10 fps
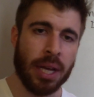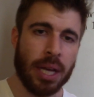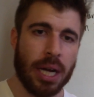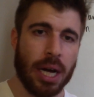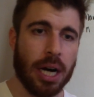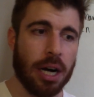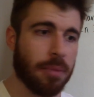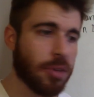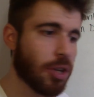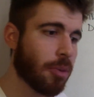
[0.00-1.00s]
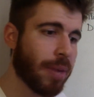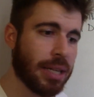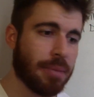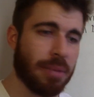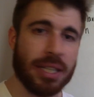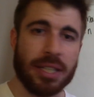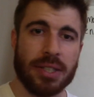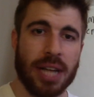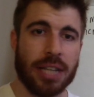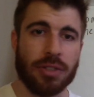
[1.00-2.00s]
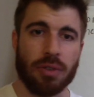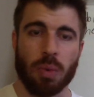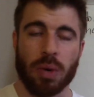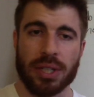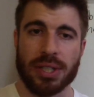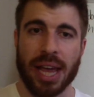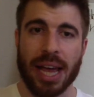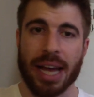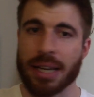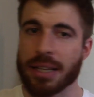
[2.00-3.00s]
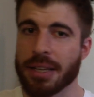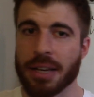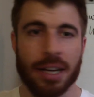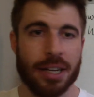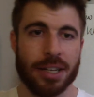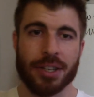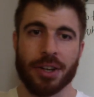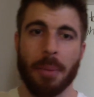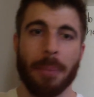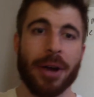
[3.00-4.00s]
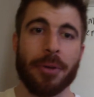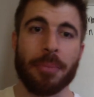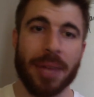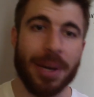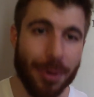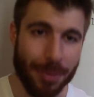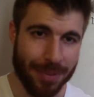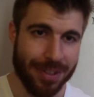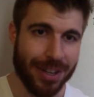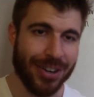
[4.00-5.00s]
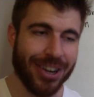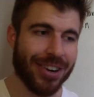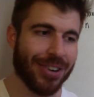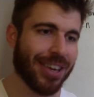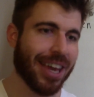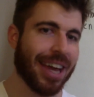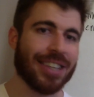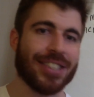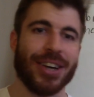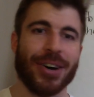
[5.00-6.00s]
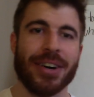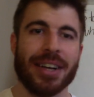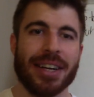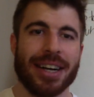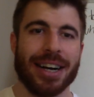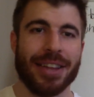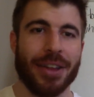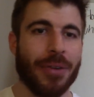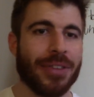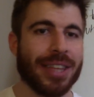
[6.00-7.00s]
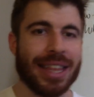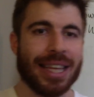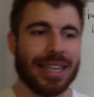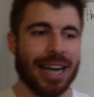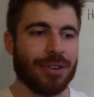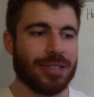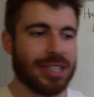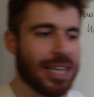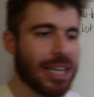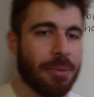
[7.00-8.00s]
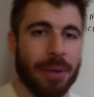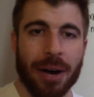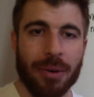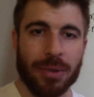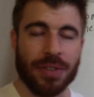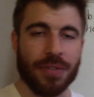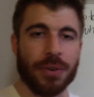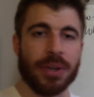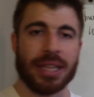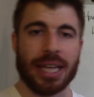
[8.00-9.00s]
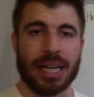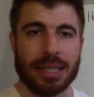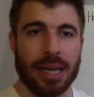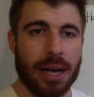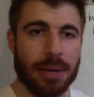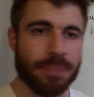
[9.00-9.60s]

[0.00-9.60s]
Um, you know, my, my testosterone was at, you know, bare minimum. Okay, so uh, the only thing that I was thinking about was food at that time.